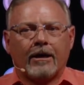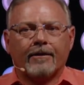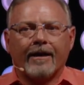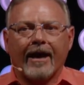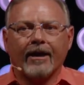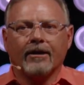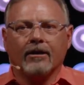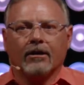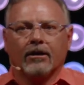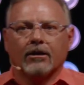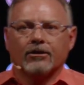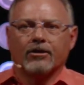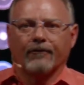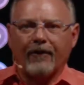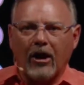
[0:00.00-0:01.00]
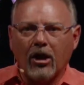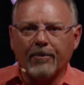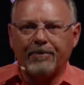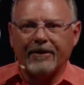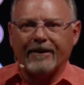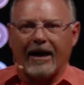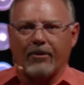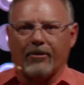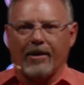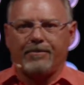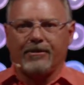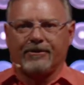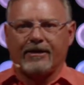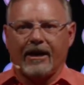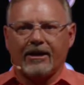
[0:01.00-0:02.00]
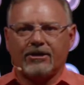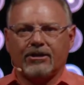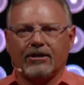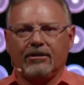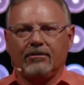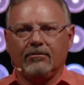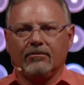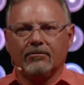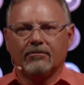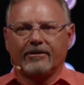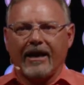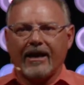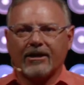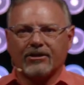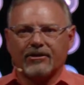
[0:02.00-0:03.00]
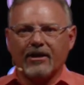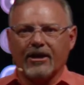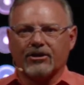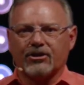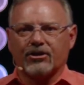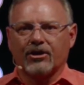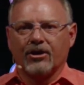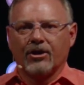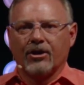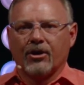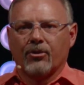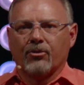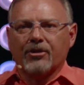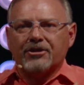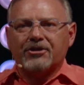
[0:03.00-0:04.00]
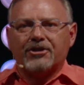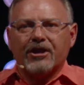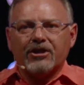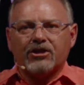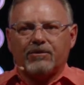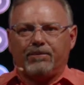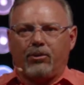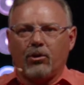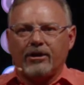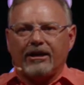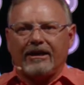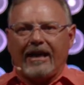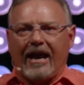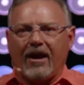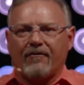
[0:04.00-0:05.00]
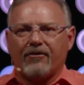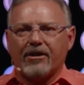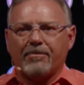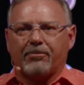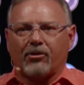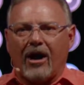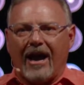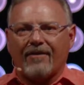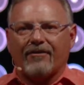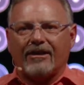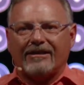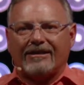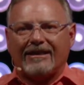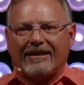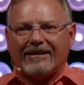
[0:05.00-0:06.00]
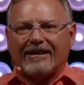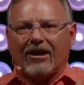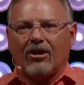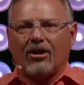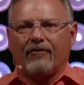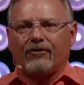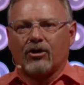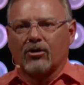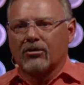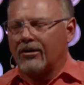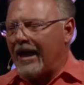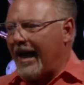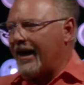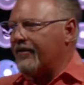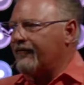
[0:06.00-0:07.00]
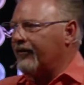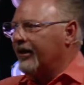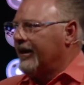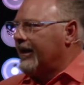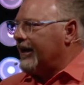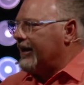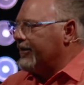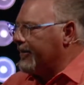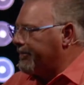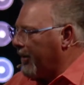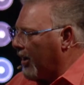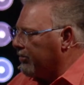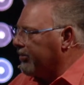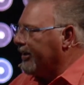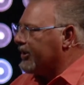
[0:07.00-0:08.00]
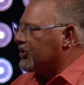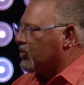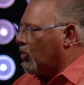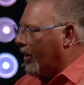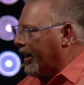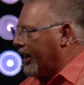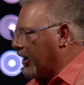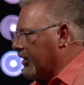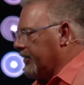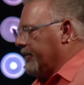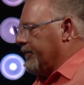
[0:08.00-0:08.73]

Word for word: Then developing that reputation takes this resist putting every private detail of your life in the public square.